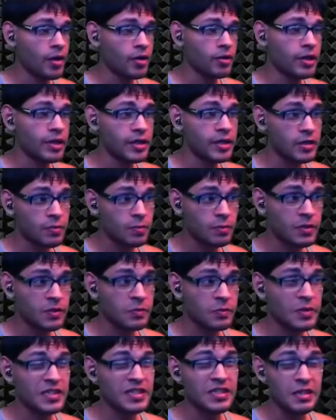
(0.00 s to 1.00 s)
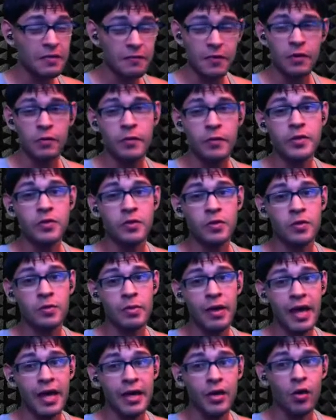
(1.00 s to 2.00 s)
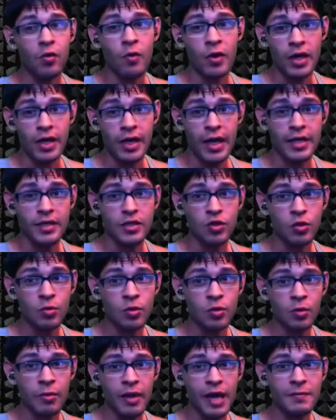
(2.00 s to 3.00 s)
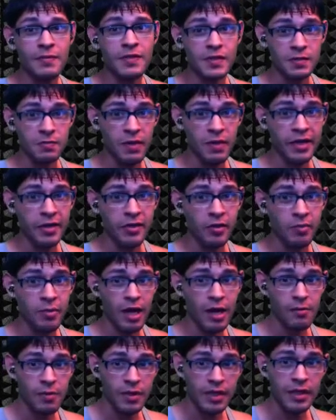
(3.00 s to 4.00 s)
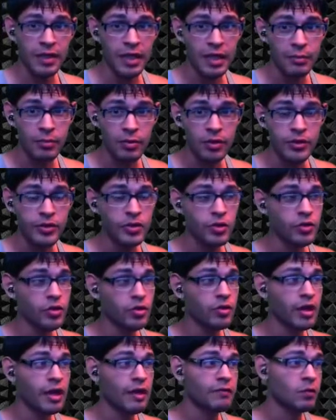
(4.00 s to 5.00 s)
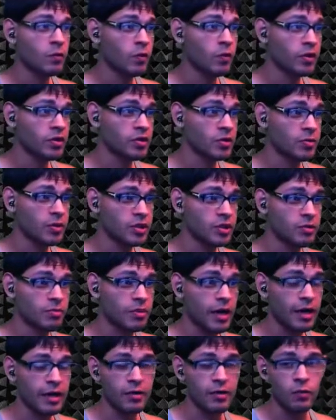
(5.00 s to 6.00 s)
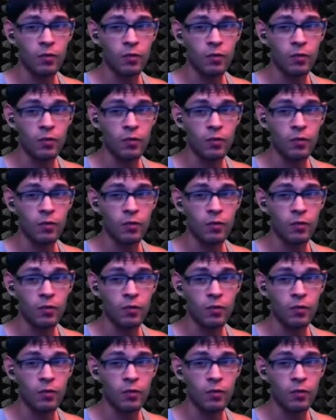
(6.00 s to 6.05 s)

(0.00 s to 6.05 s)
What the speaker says: This specific resource pack already has normal maps and specular mapping enabled, so you don't have to worry too much about it.